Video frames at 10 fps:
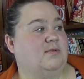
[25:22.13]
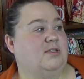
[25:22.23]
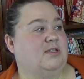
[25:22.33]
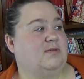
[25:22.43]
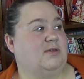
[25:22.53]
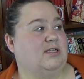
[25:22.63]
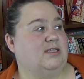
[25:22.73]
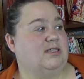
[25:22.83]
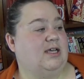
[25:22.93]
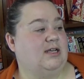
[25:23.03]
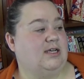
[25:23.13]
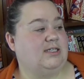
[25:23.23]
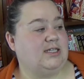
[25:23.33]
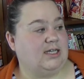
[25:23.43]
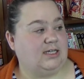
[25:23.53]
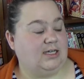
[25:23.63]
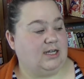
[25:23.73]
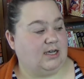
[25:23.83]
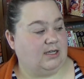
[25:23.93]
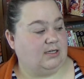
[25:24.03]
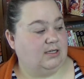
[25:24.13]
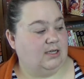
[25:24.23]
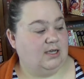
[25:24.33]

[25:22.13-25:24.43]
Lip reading: So this one is, yeah, 1989,